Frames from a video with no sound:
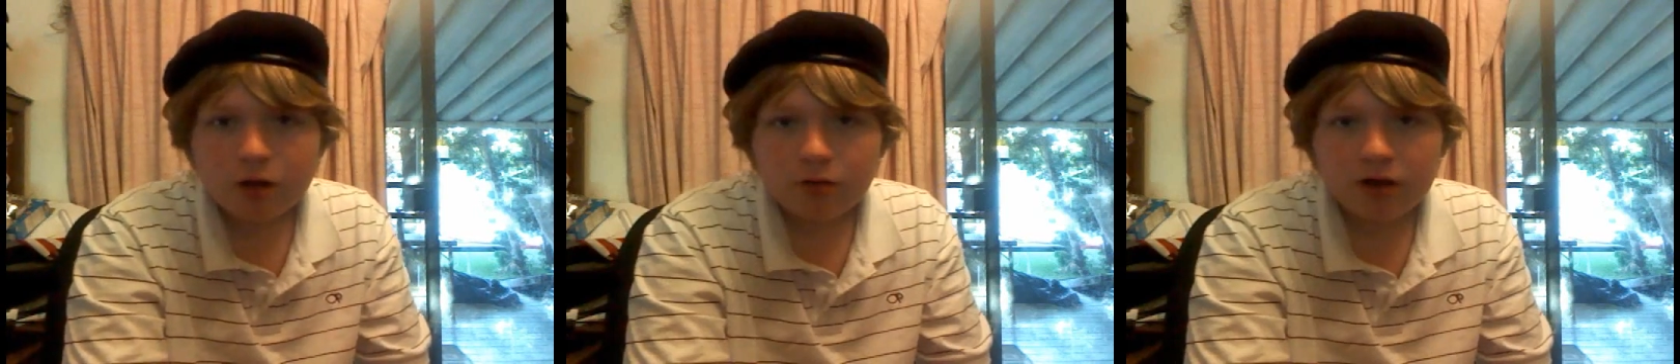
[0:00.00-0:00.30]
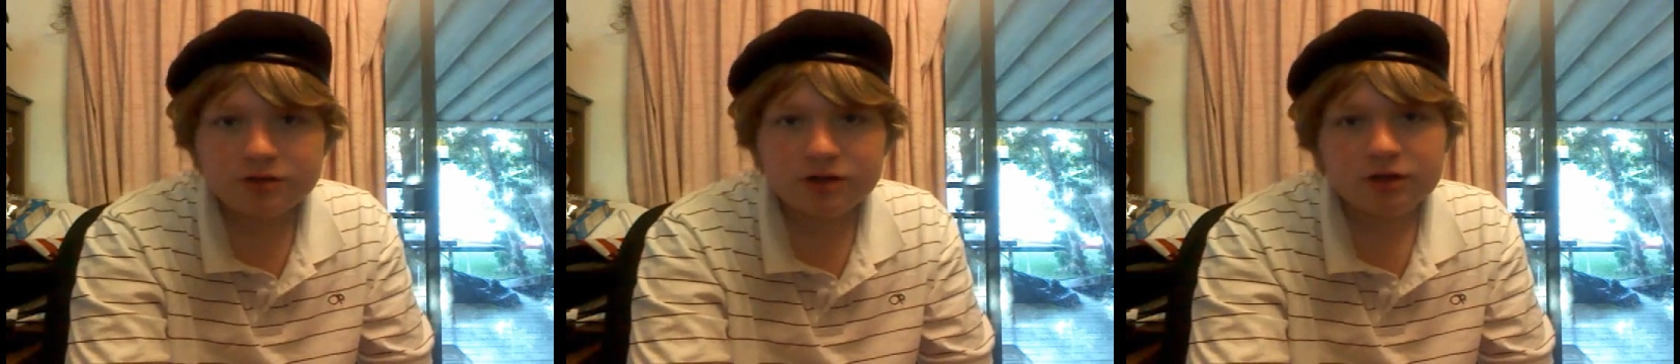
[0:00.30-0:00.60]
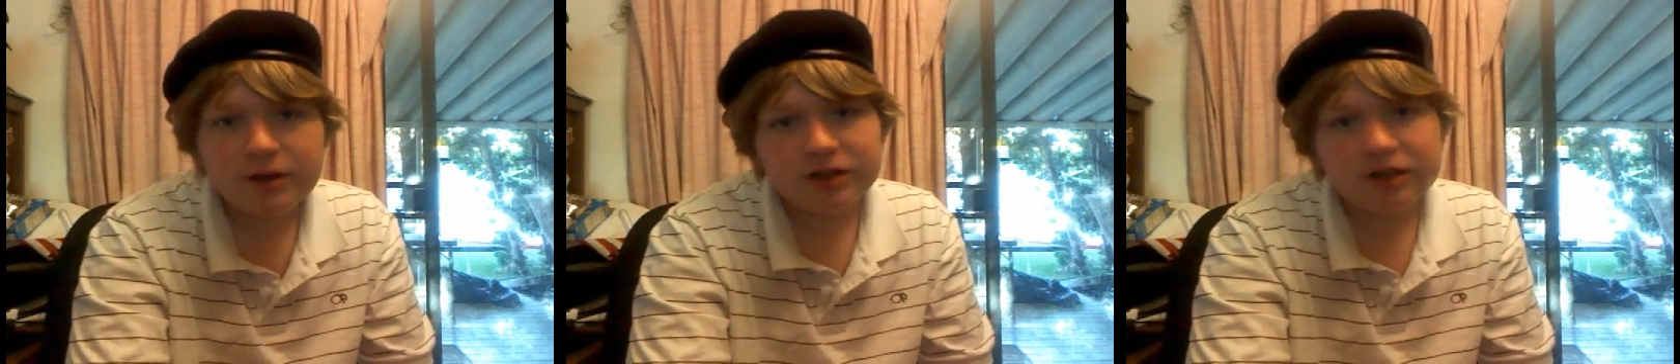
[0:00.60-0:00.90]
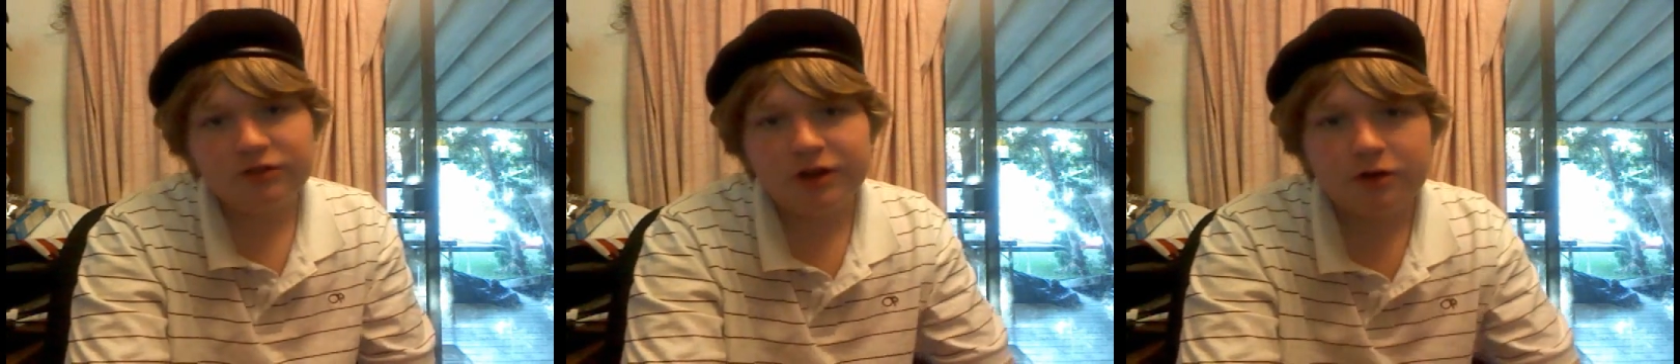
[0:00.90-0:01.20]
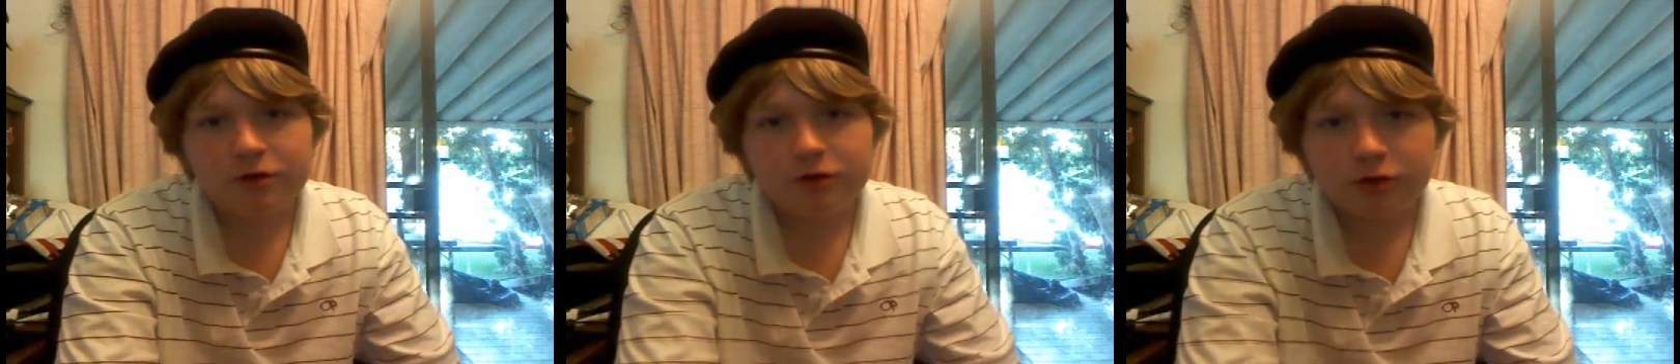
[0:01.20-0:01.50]
Well, I just wanted to make this
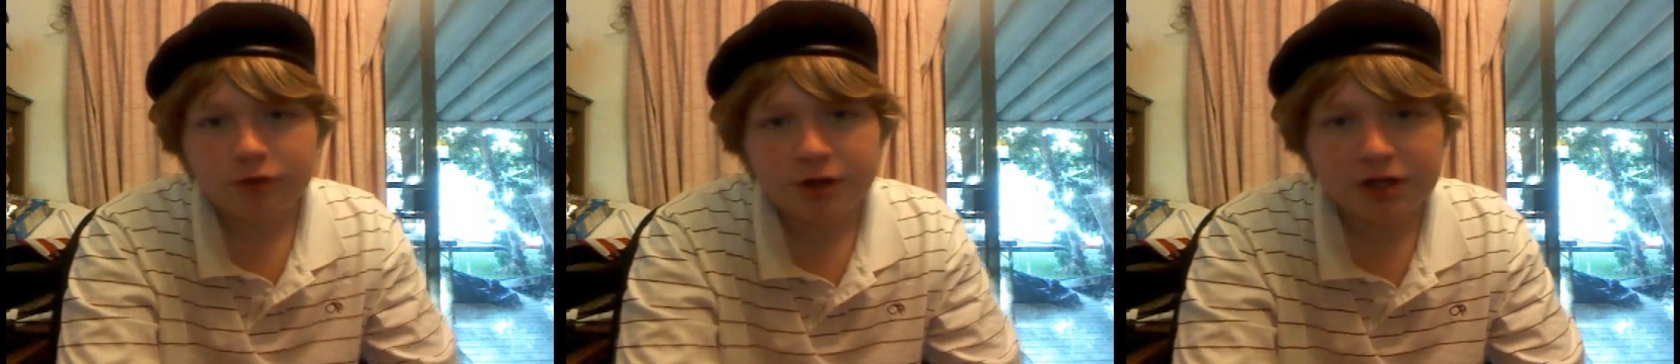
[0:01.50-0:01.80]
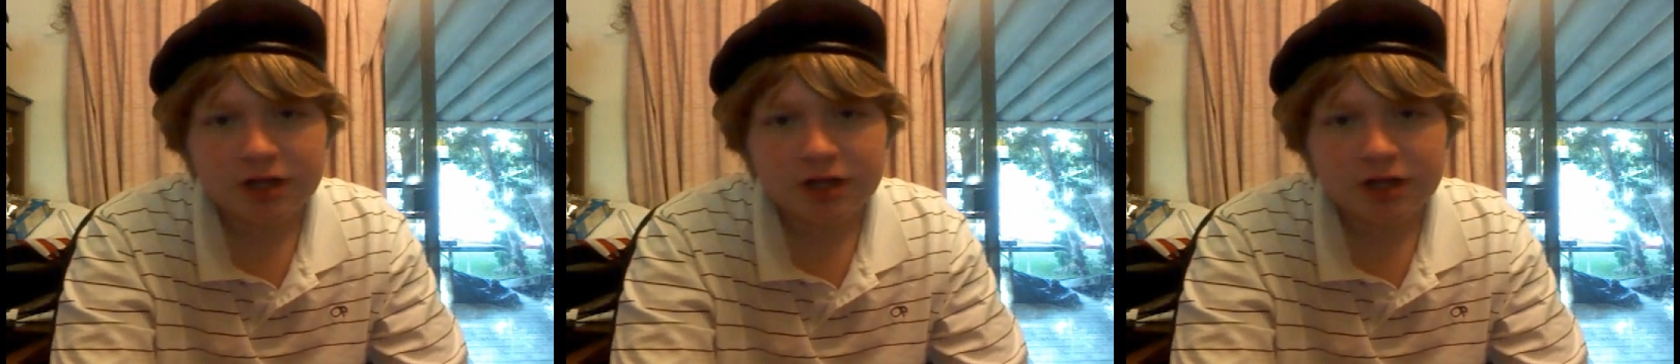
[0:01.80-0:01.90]
video real quick,